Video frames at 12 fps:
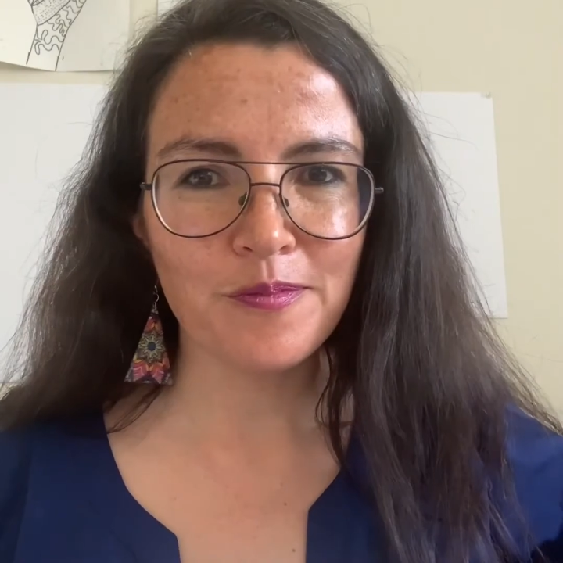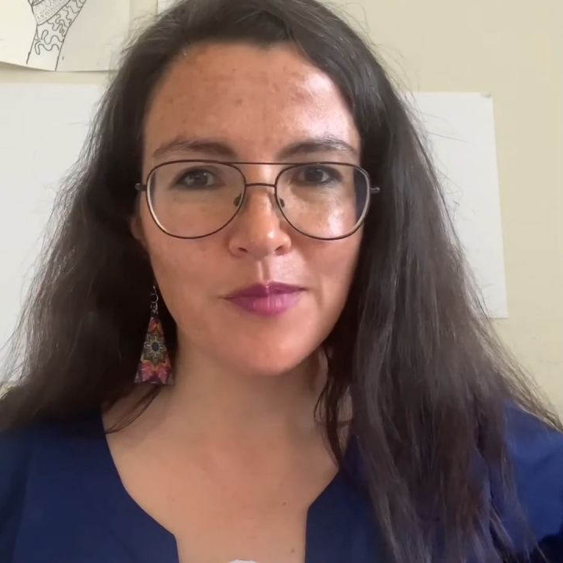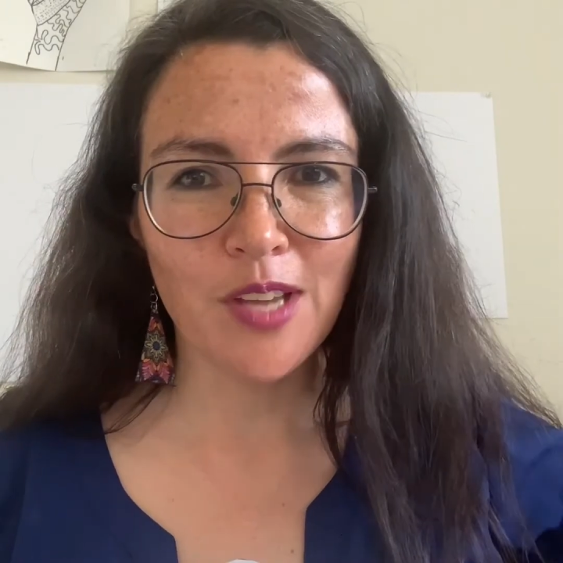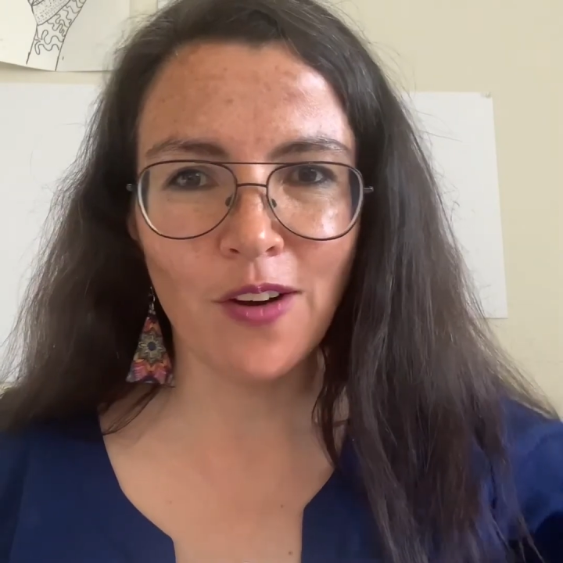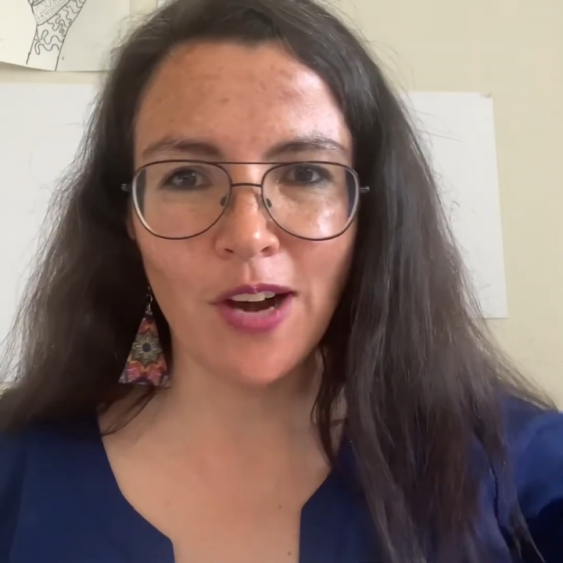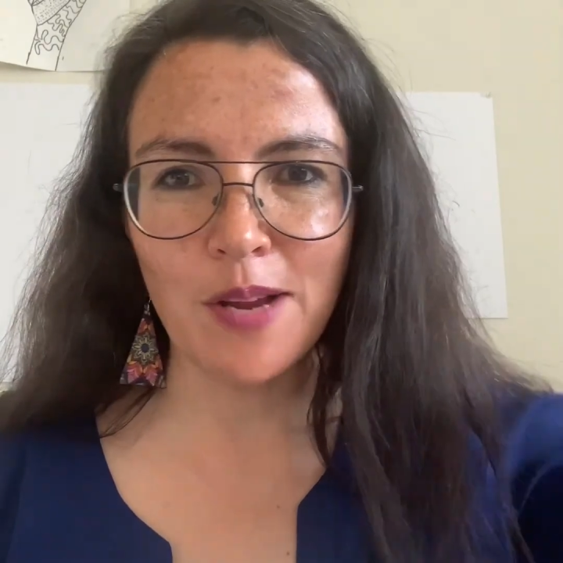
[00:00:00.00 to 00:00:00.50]

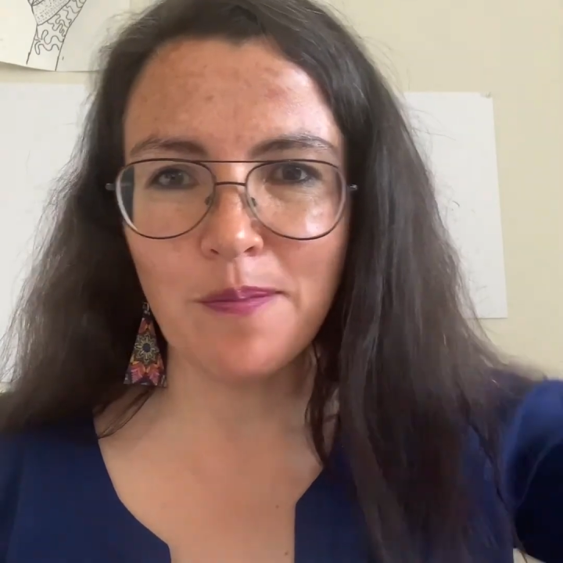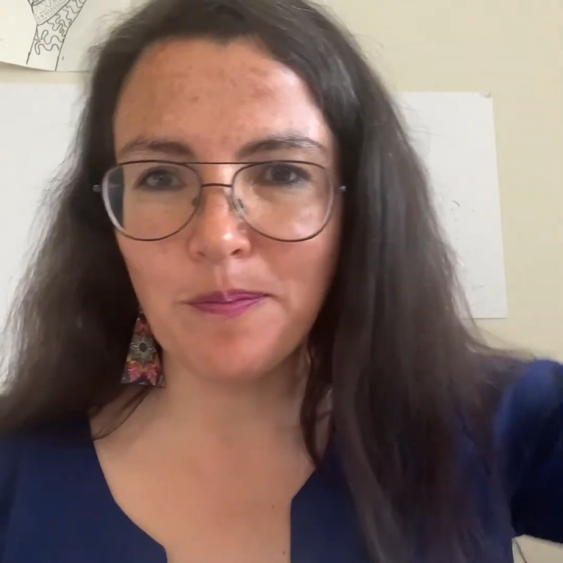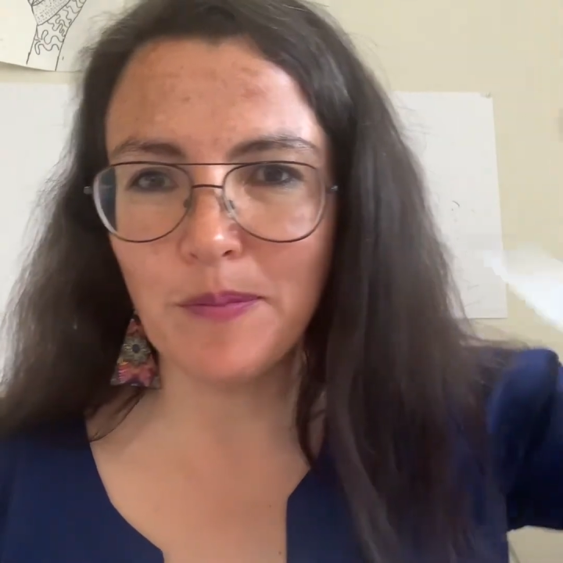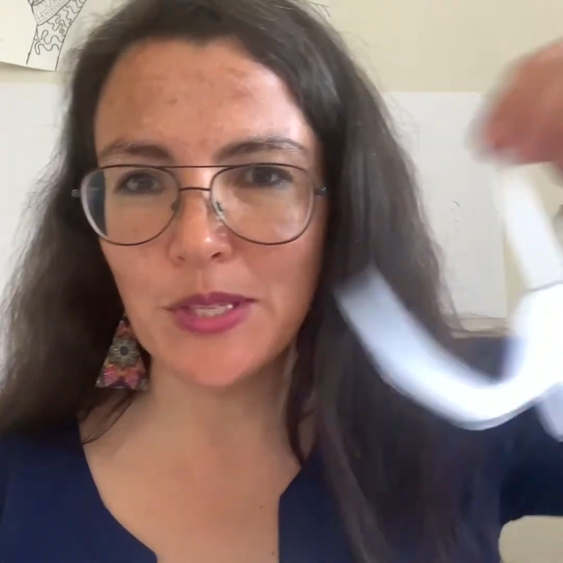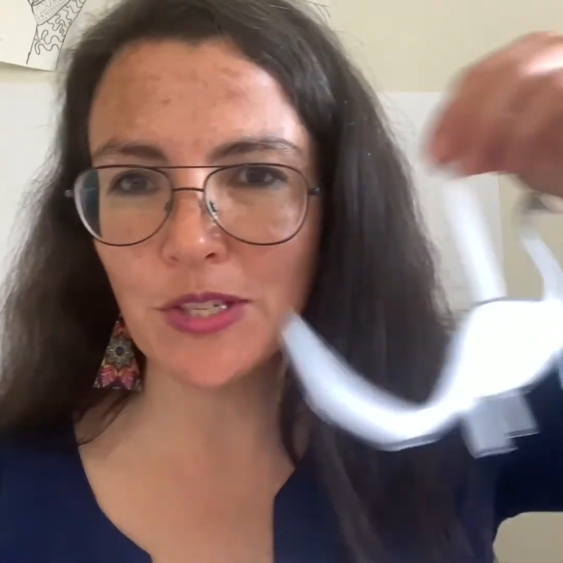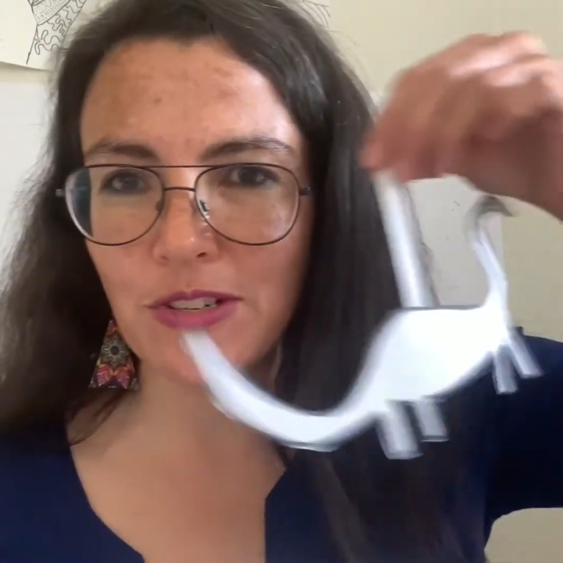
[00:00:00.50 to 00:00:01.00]
All right,
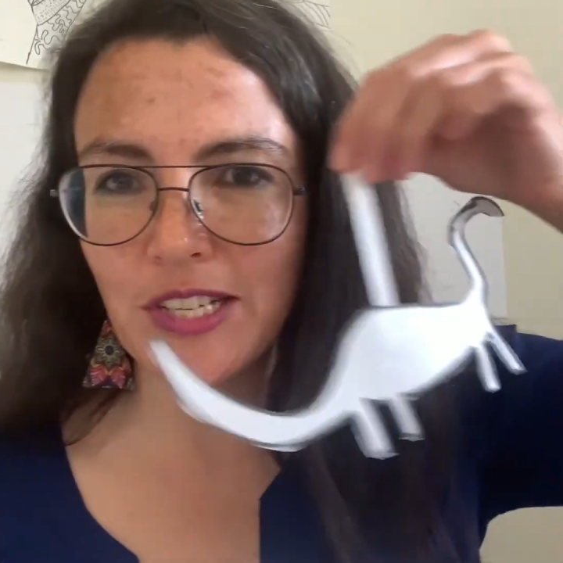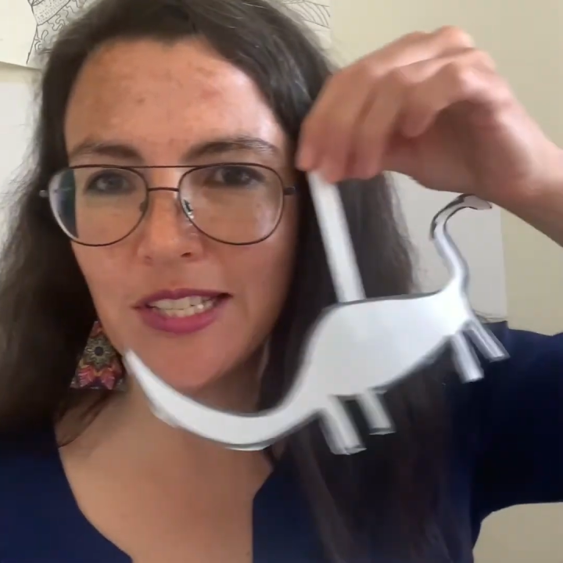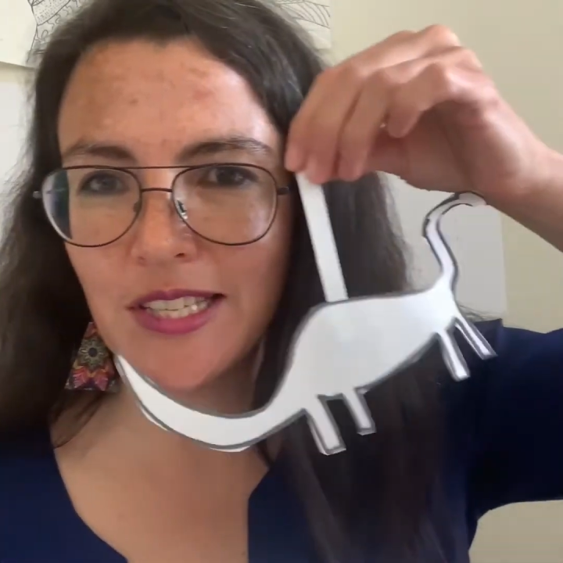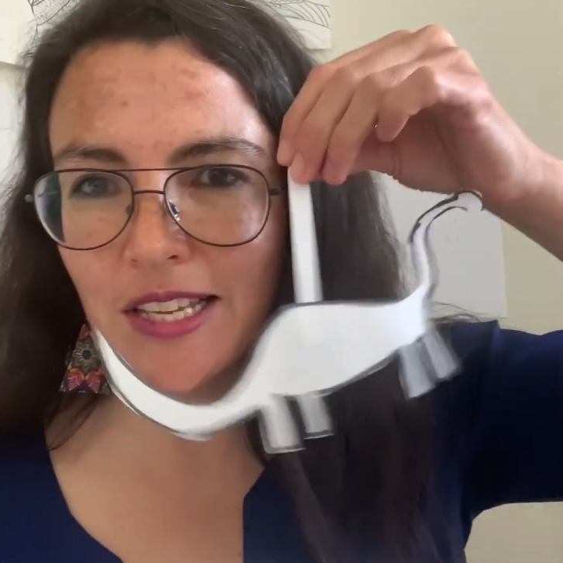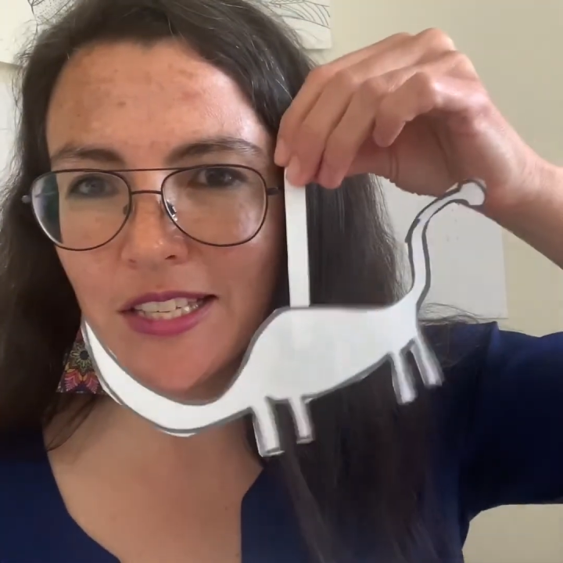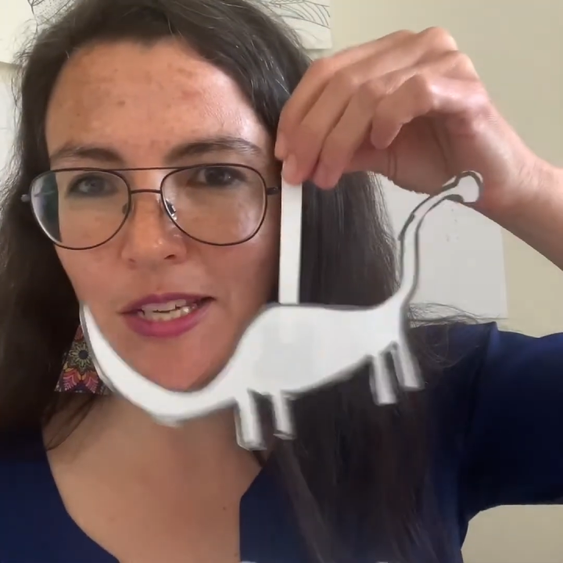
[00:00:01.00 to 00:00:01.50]
Mr. D
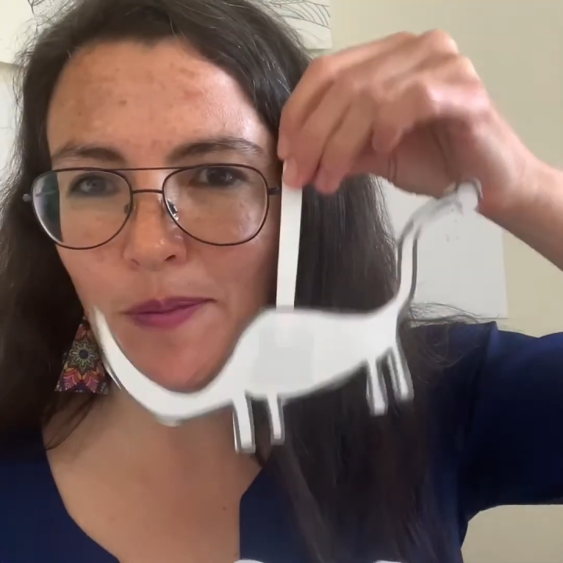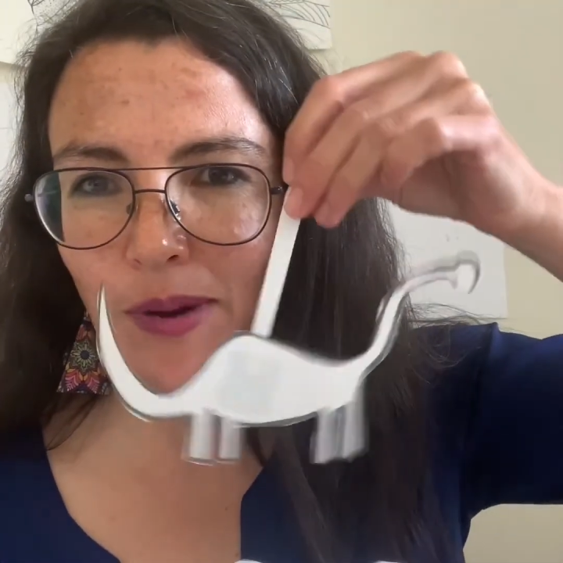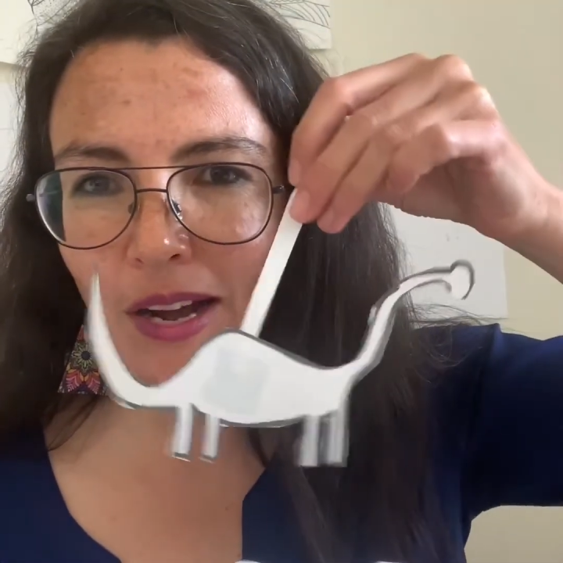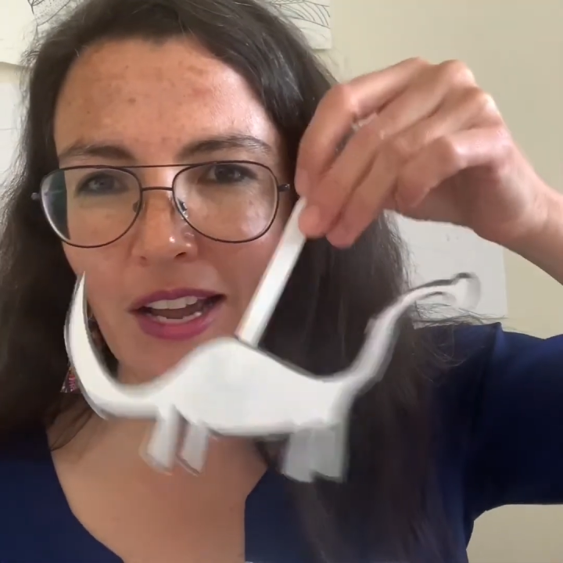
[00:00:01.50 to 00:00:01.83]
says goodbye